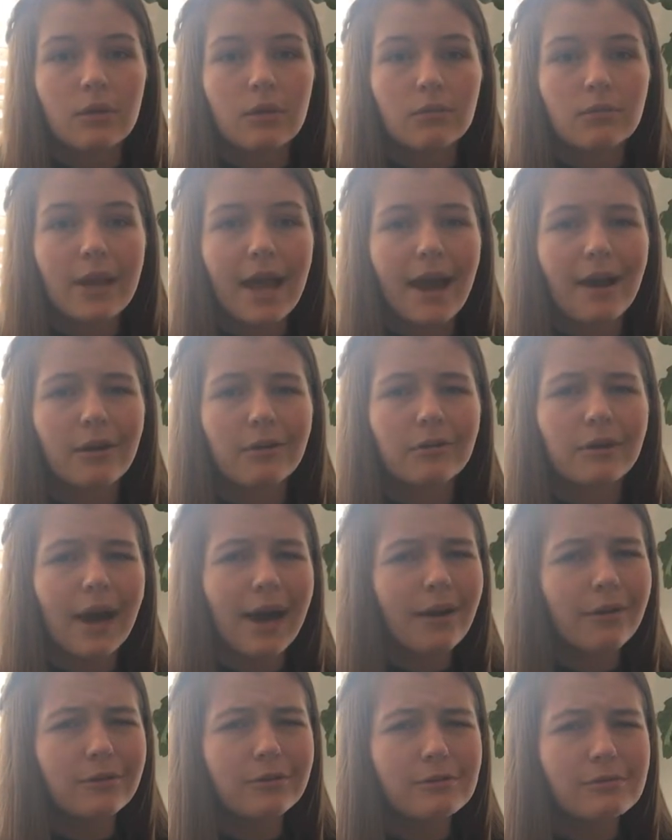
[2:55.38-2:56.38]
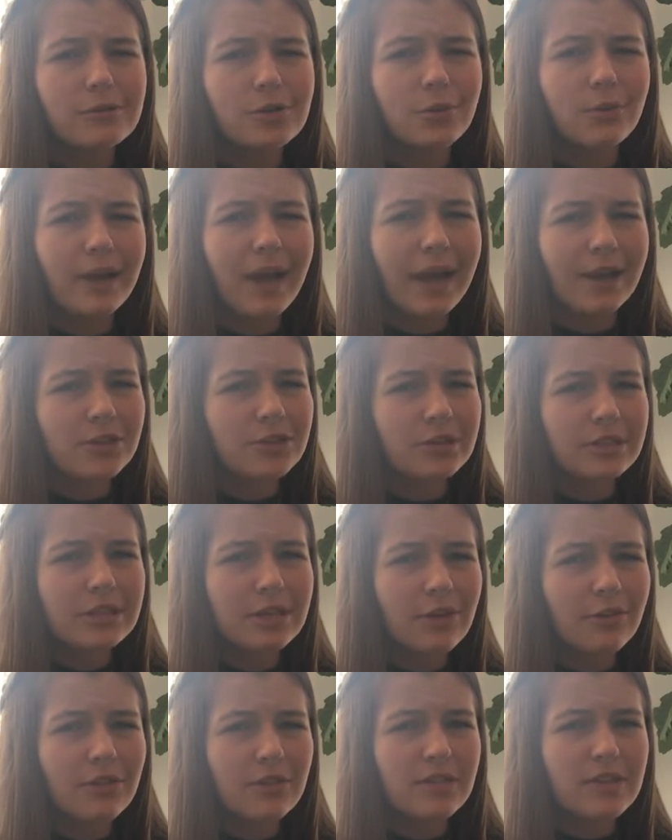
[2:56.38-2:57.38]
Now, how do we actually
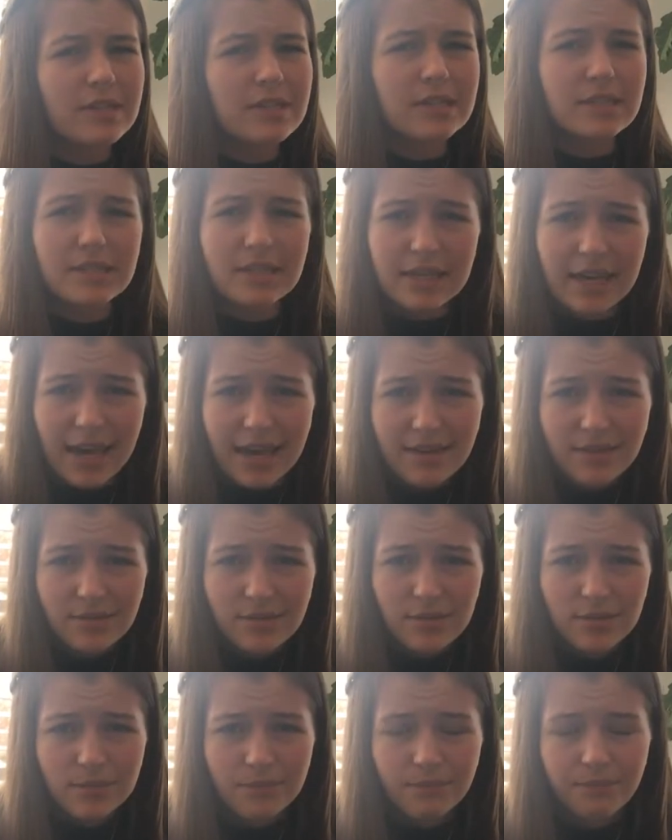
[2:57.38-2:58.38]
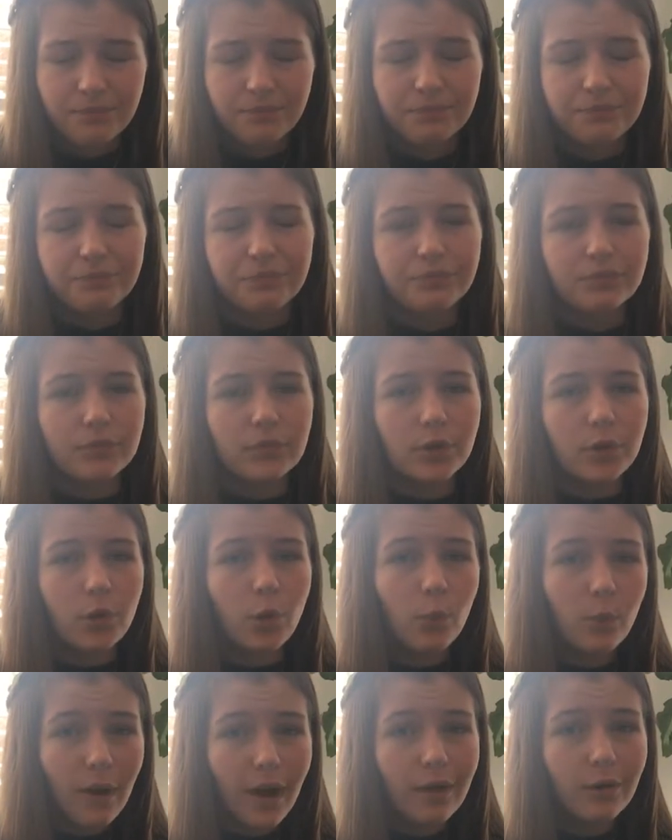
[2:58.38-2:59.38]
know that this is the case?
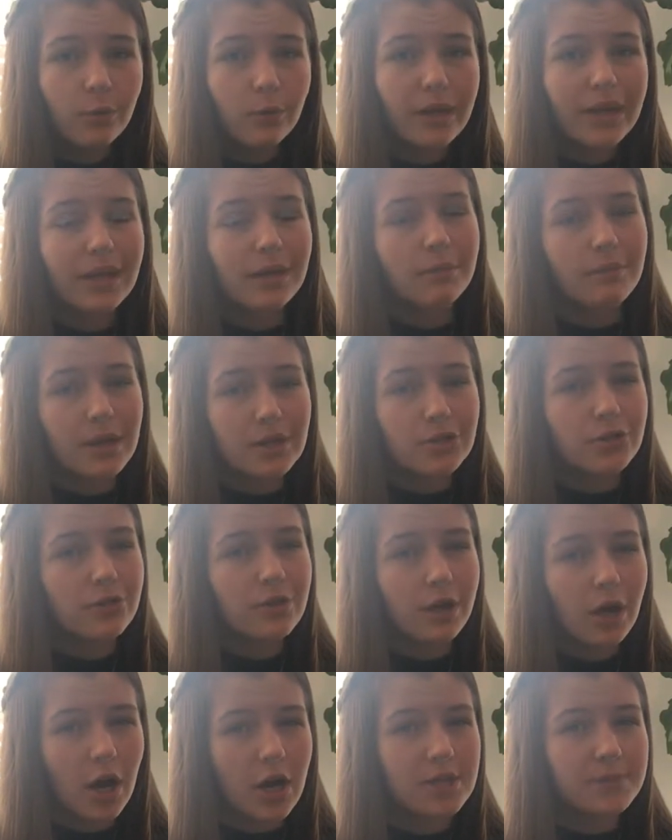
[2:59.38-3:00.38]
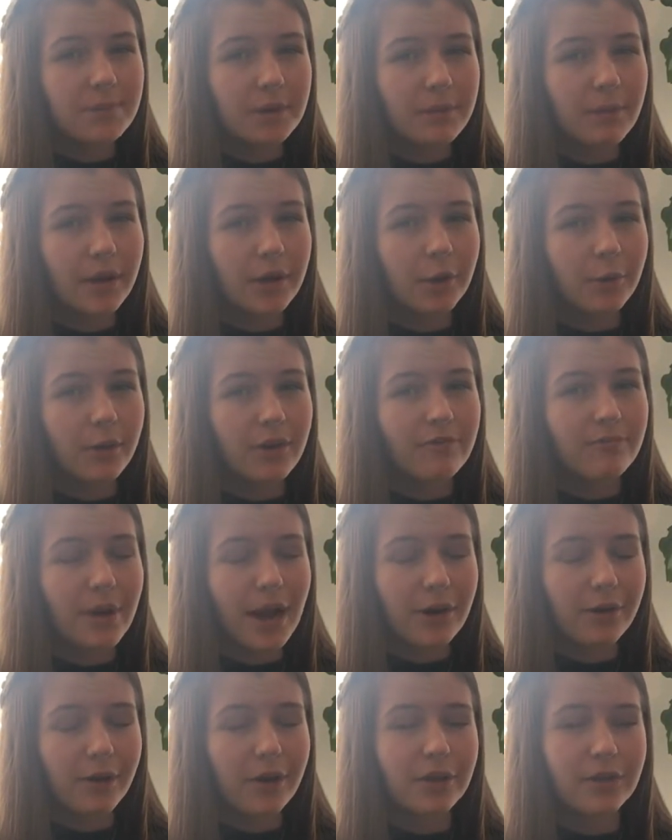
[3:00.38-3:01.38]
Well, we can measure the cosmic microwave
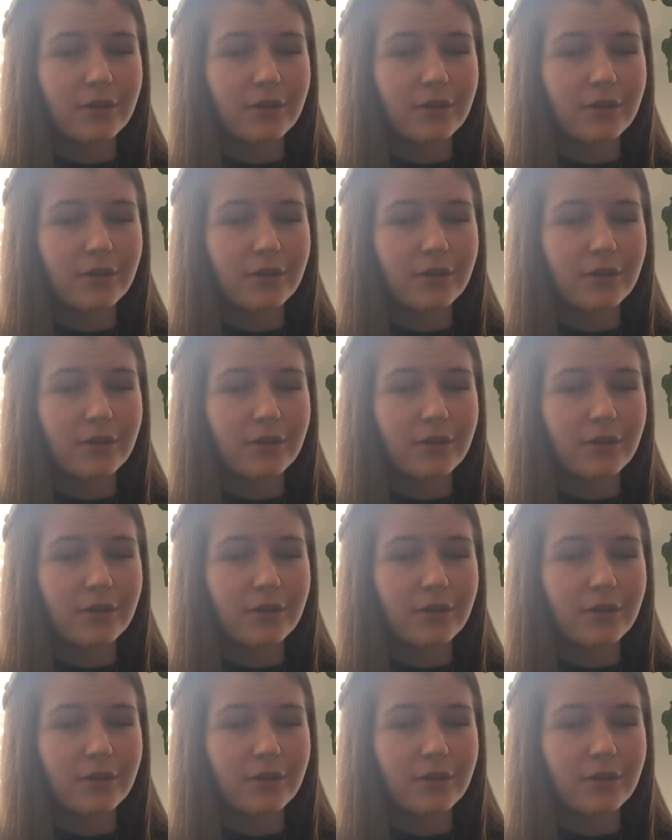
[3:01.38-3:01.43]
background